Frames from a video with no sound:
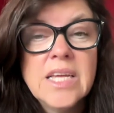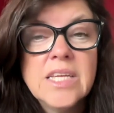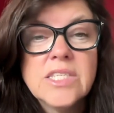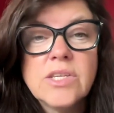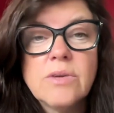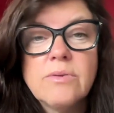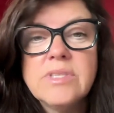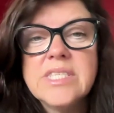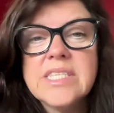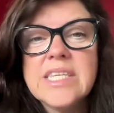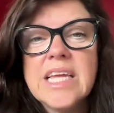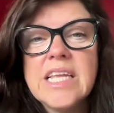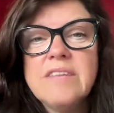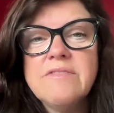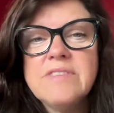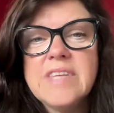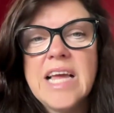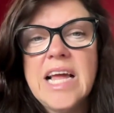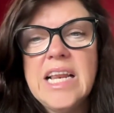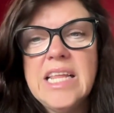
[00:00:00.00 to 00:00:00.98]
So instead
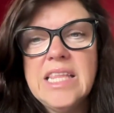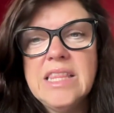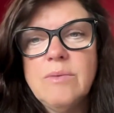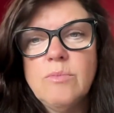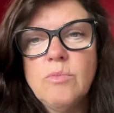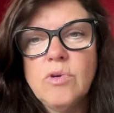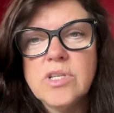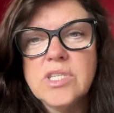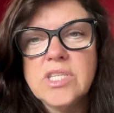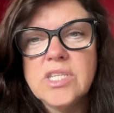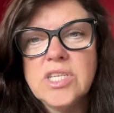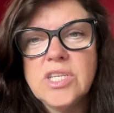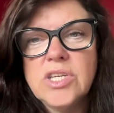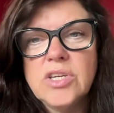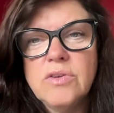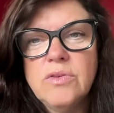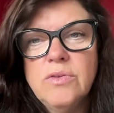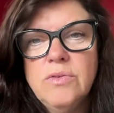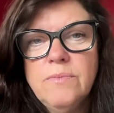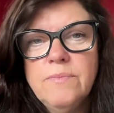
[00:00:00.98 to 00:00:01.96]
of telling them what to
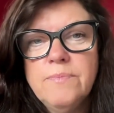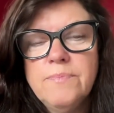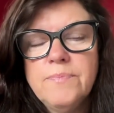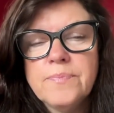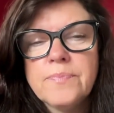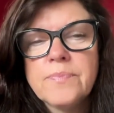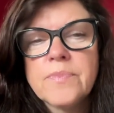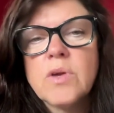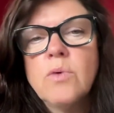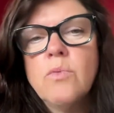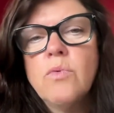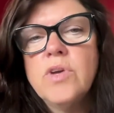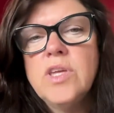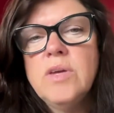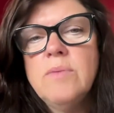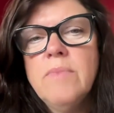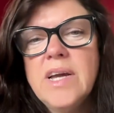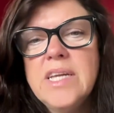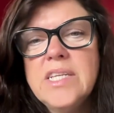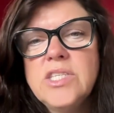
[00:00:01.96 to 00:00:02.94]
do, what
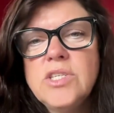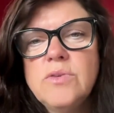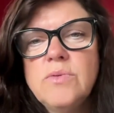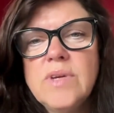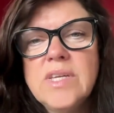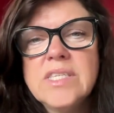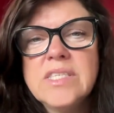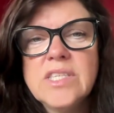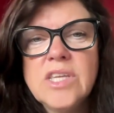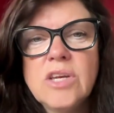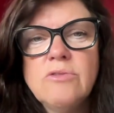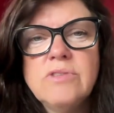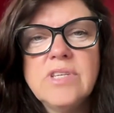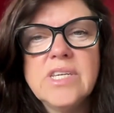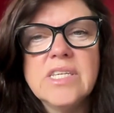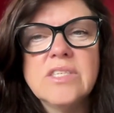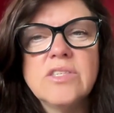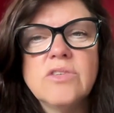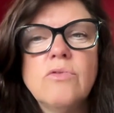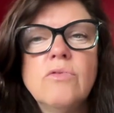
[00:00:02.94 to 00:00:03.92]
you might do is
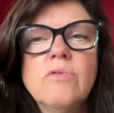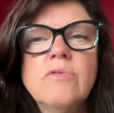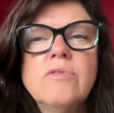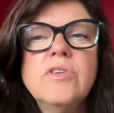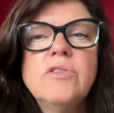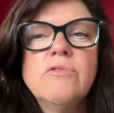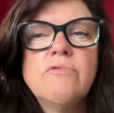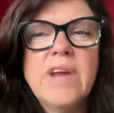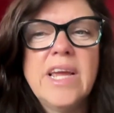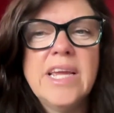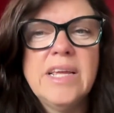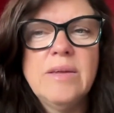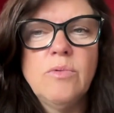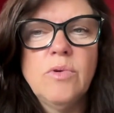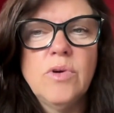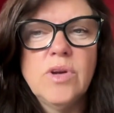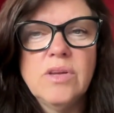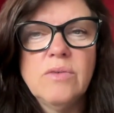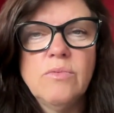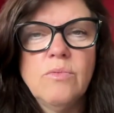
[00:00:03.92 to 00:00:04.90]
notice or narrate
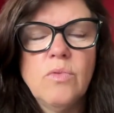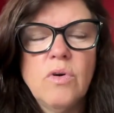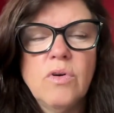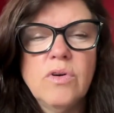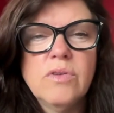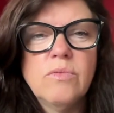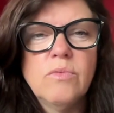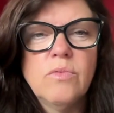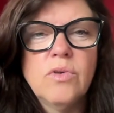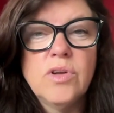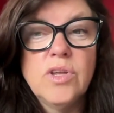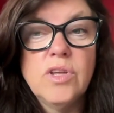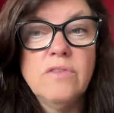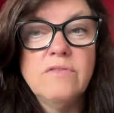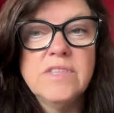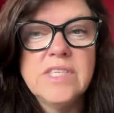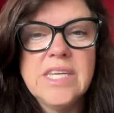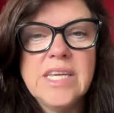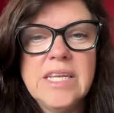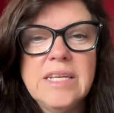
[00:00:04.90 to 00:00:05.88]
what
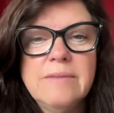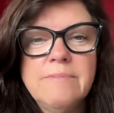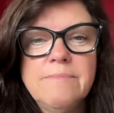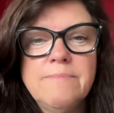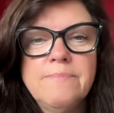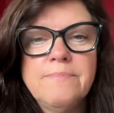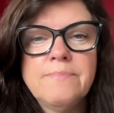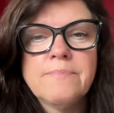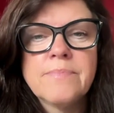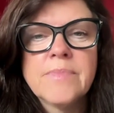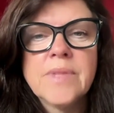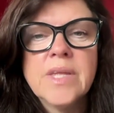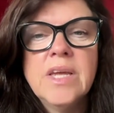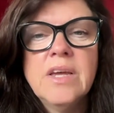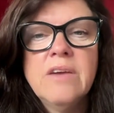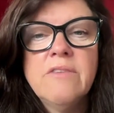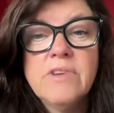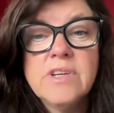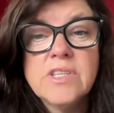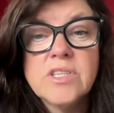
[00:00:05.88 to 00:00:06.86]
you've seen.
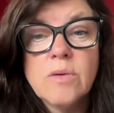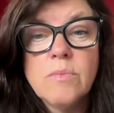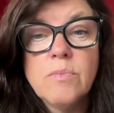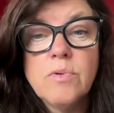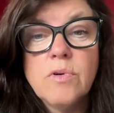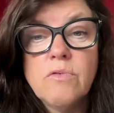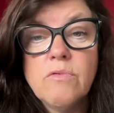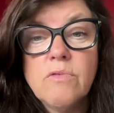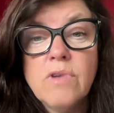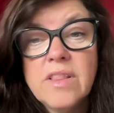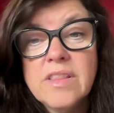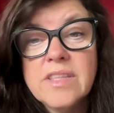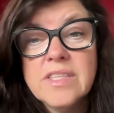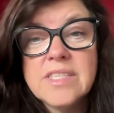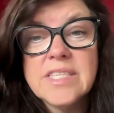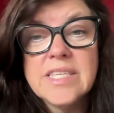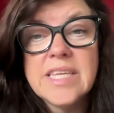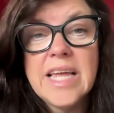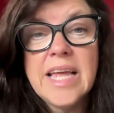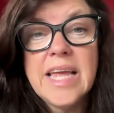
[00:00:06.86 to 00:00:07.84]
For example, rather
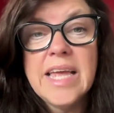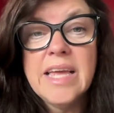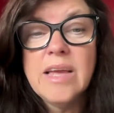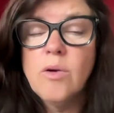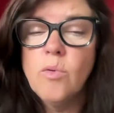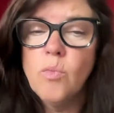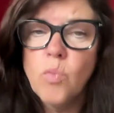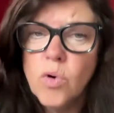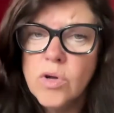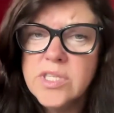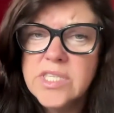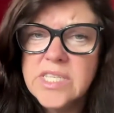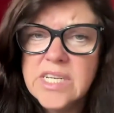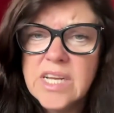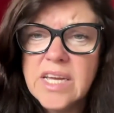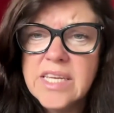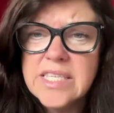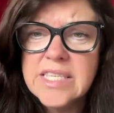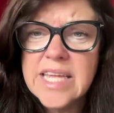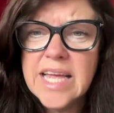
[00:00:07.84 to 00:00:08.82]
than saying, what did
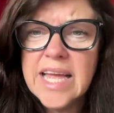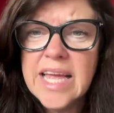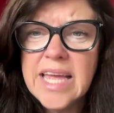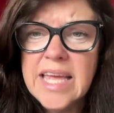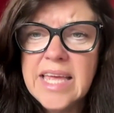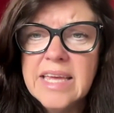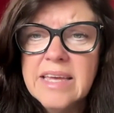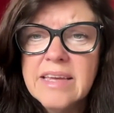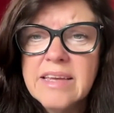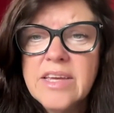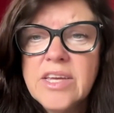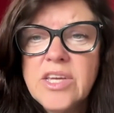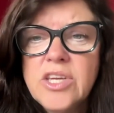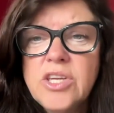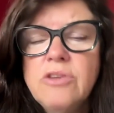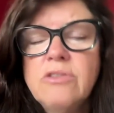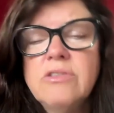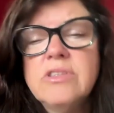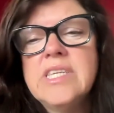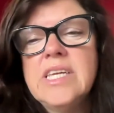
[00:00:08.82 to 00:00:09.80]
I say?
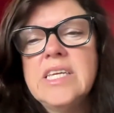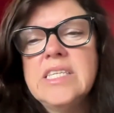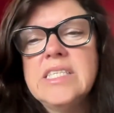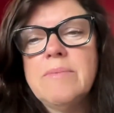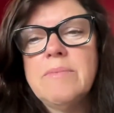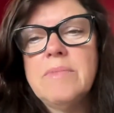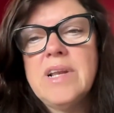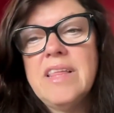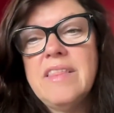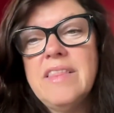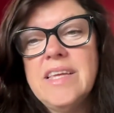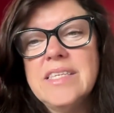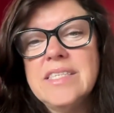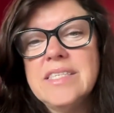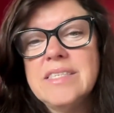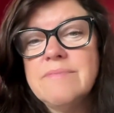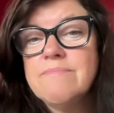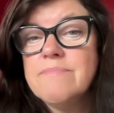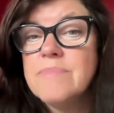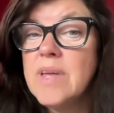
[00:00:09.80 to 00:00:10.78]
You could say something like
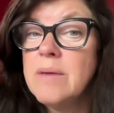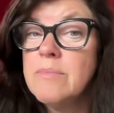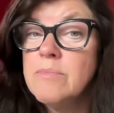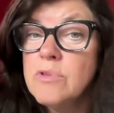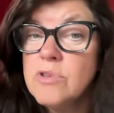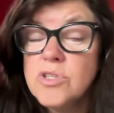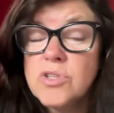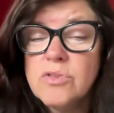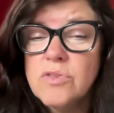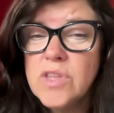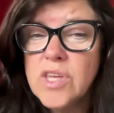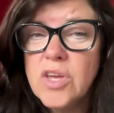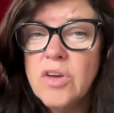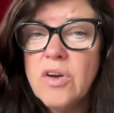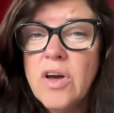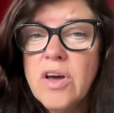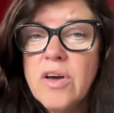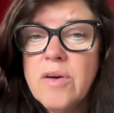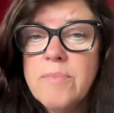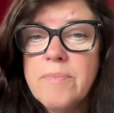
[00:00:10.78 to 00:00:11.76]
this, I'm not sure that
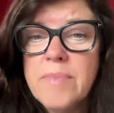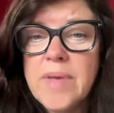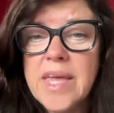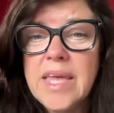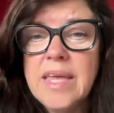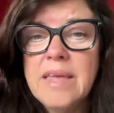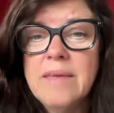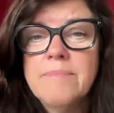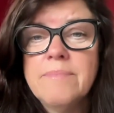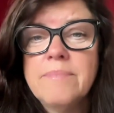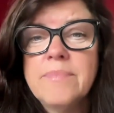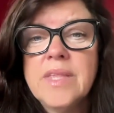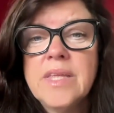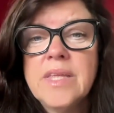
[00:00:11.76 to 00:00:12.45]
you heard me.